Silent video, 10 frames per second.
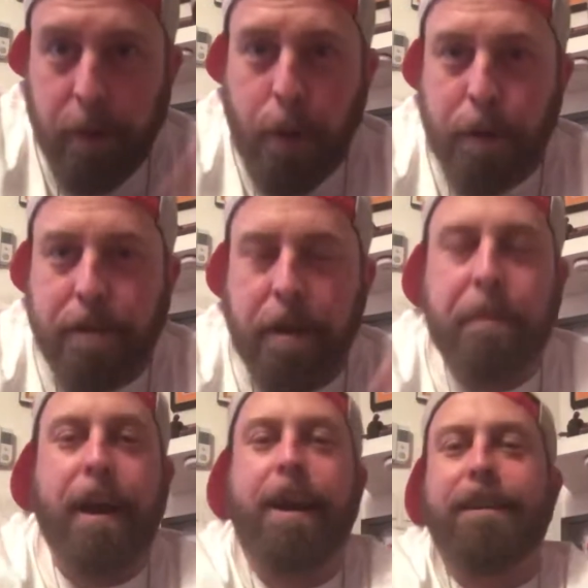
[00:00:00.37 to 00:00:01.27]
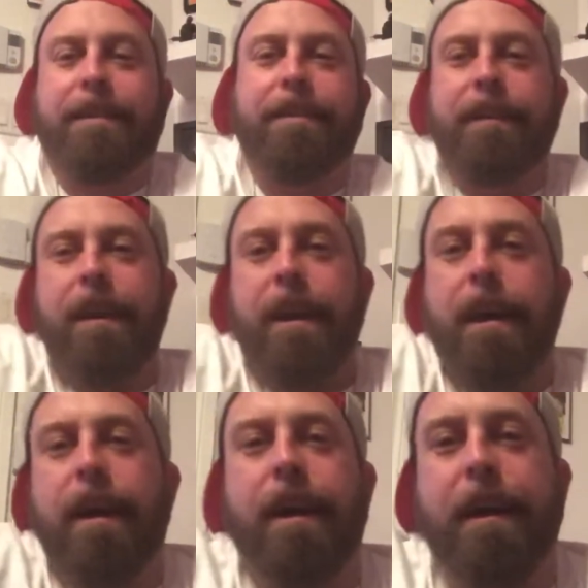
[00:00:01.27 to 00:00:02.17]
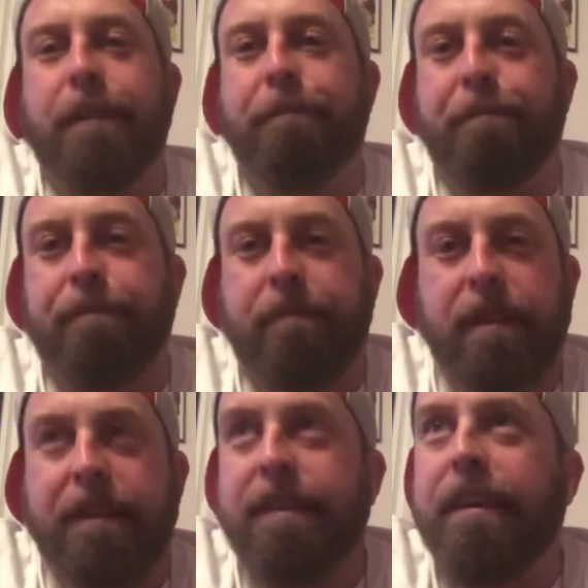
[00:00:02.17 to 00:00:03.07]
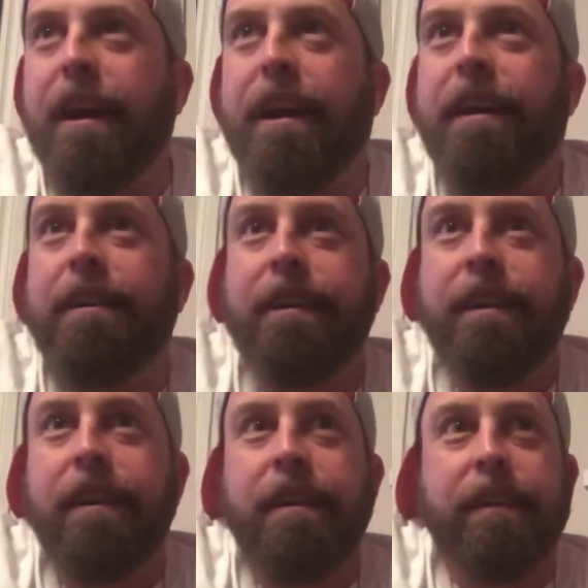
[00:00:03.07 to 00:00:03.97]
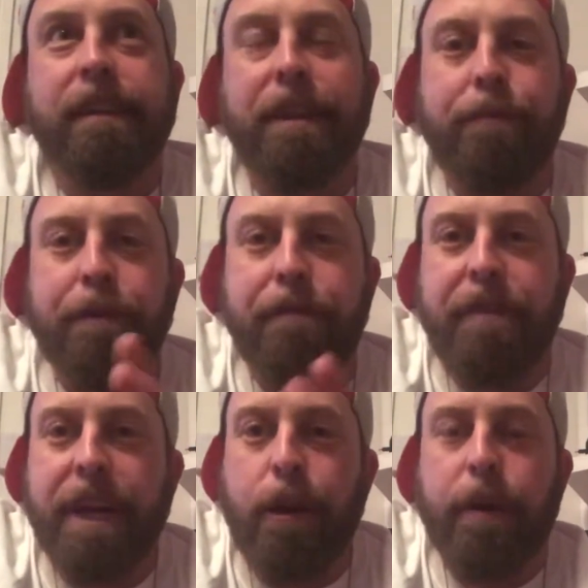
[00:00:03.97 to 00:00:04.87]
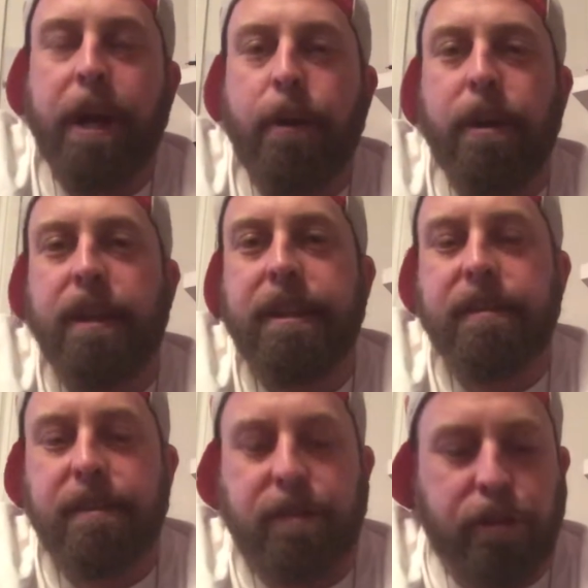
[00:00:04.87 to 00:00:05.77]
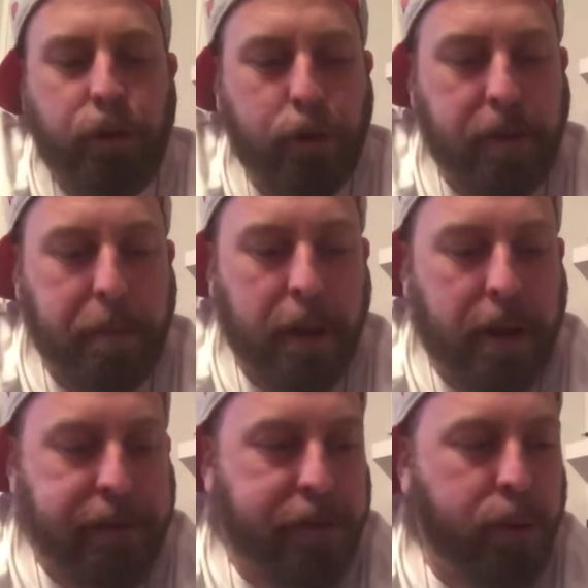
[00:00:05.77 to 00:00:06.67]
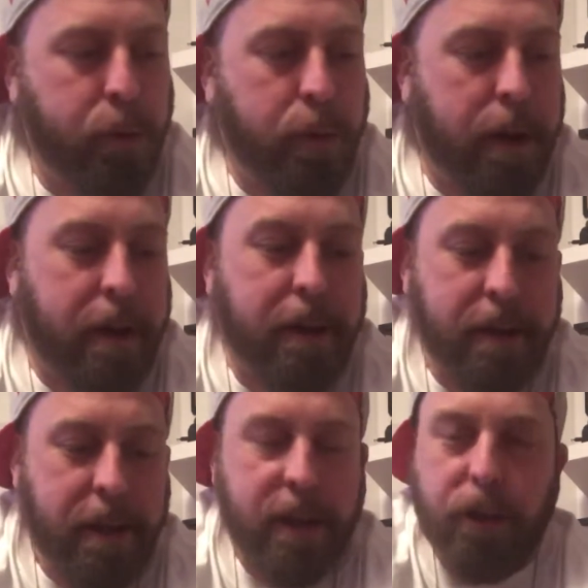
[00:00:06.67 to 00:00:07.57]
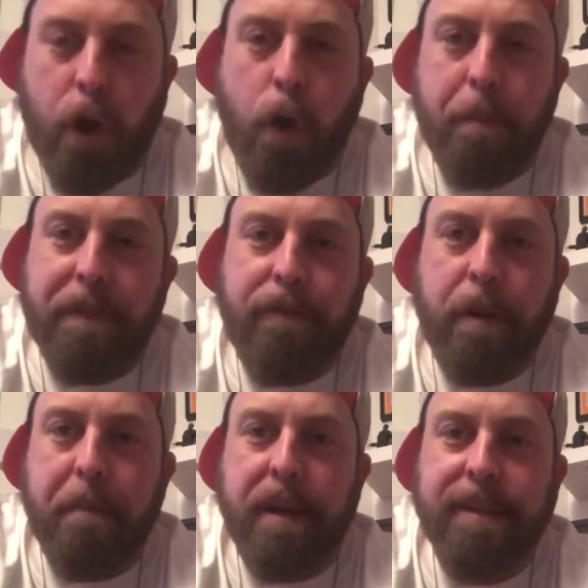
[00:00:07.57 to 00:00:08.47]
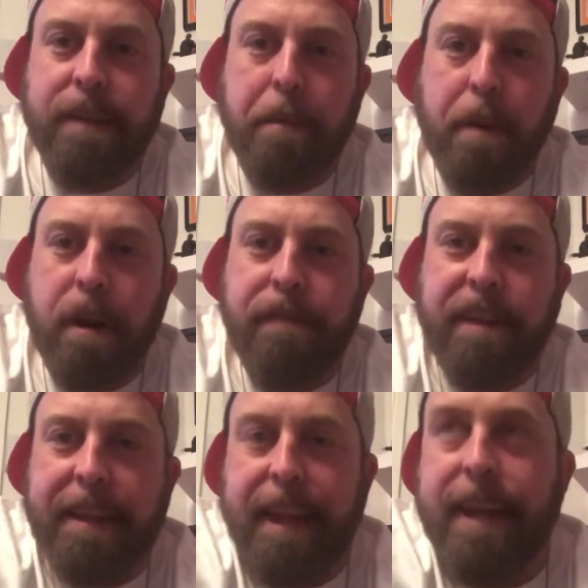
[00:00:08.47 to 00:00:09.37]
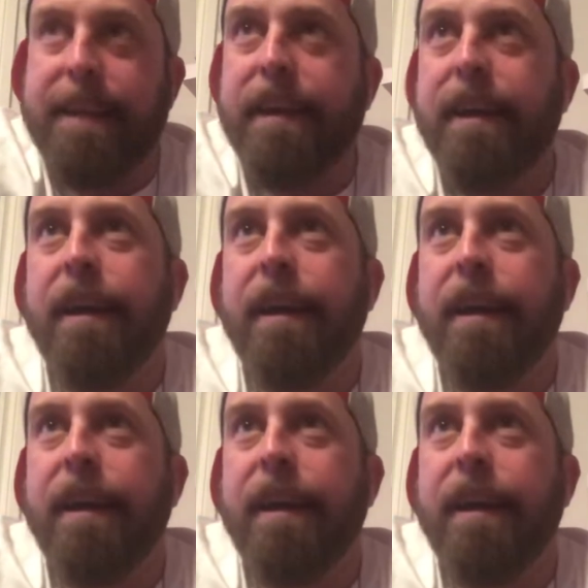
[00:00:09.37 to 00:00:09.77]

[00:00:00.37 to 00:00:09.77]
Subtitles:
Yo, what's up, guys? This is a different video here. This is to show some love to the homie from Cinema of the Dead.